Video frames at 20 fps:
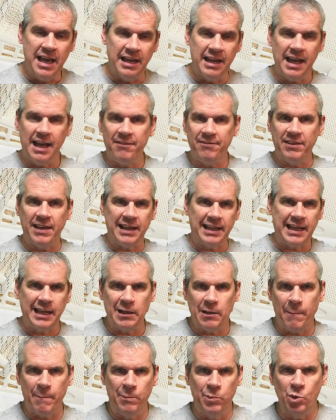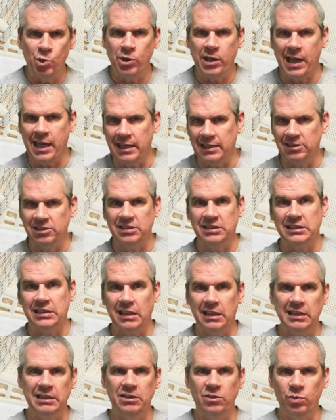and have that kind of bookend
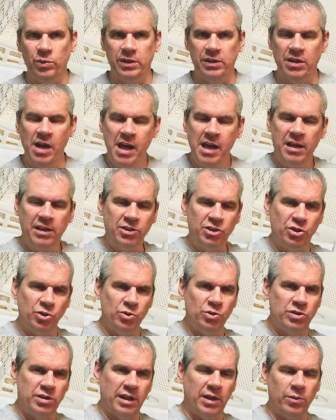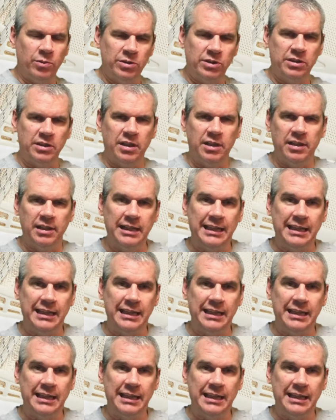style where shoes that I was